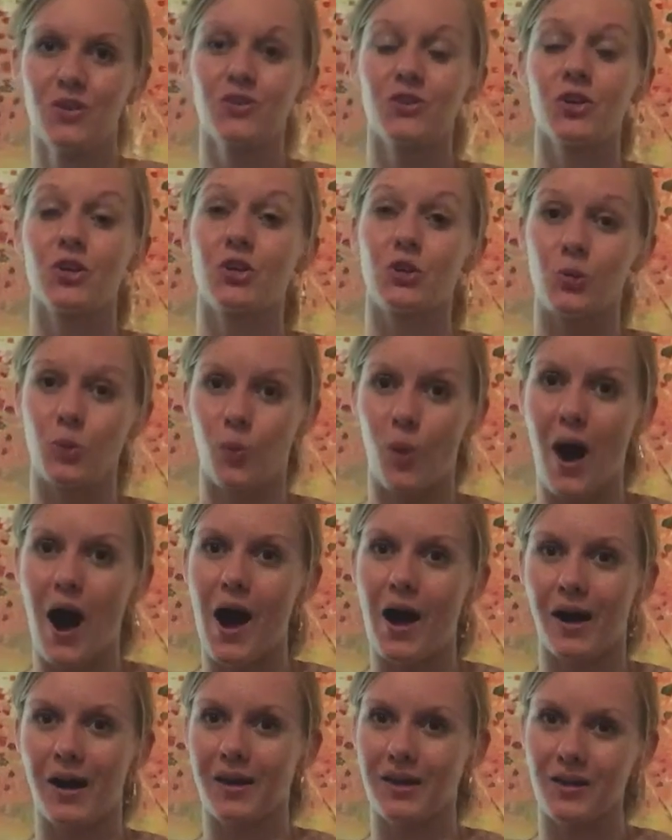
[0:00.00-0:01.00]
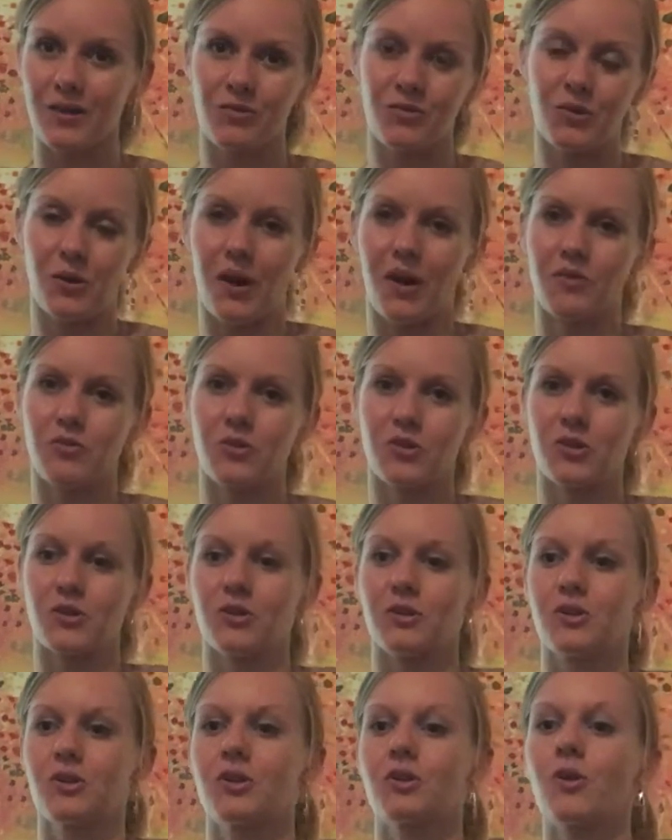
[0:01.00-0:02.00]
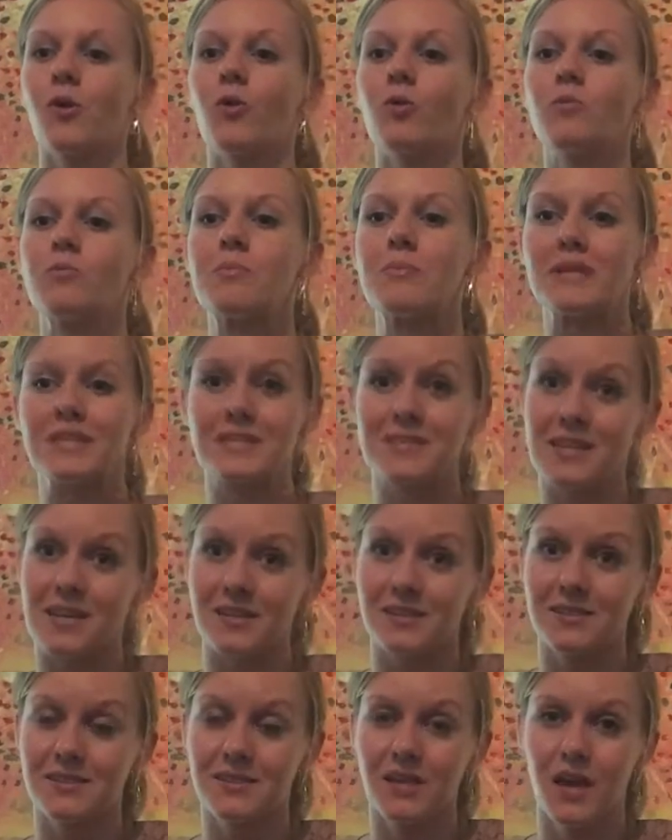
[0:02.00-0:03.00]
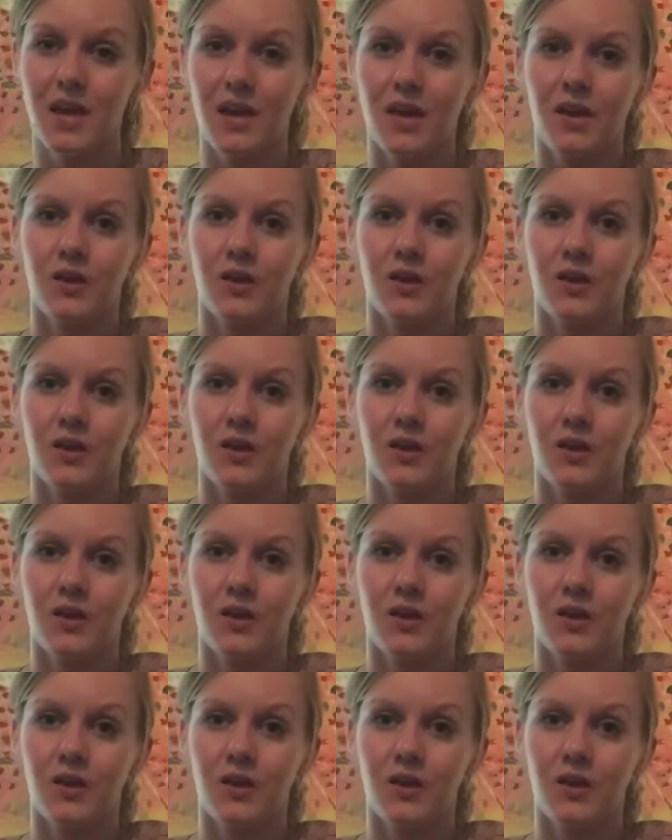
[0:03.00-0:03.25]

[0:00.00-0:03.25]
to your why if you have your own business.